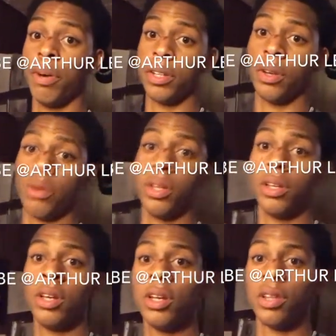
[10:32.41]
But the
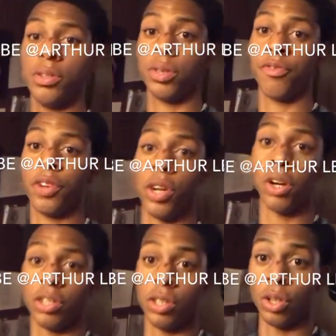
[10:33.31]
only thing you should fear
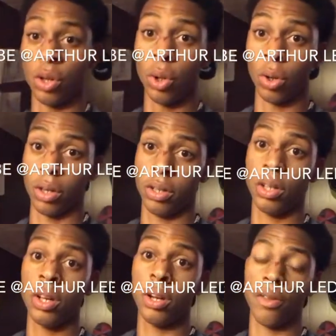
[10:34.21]
is the Lord.
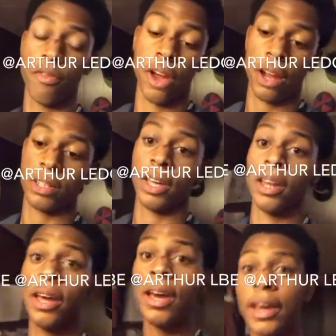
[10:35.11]
The fact that
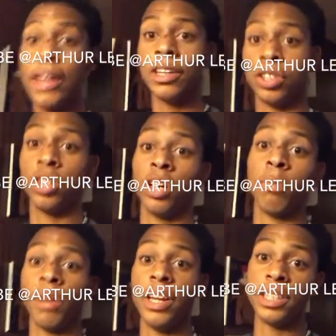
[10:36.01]
he is good,
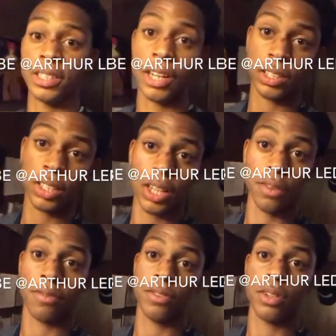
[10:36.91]
but he is not
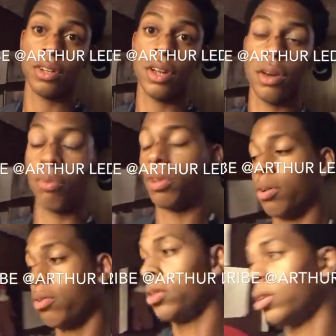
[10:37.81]
safe. We
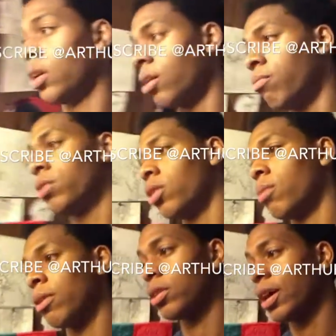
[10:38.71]
learned
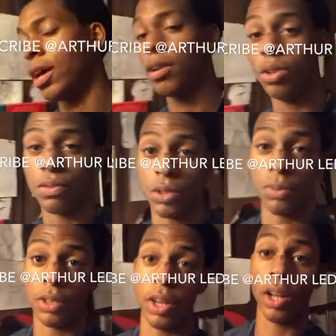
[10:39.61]
about that in youth
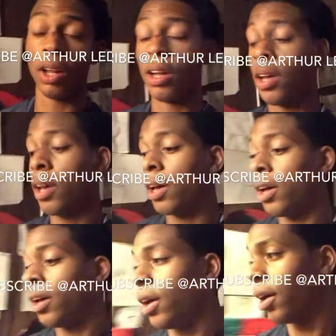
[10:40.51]
group today.
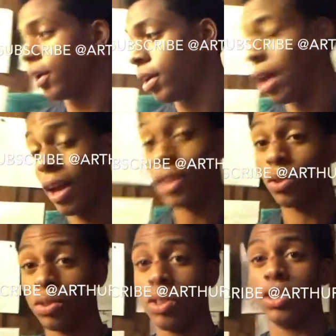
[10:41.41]
And I got
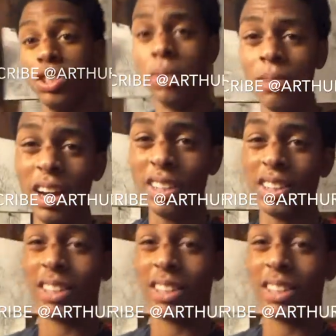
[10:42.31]
to go to the gym, guys.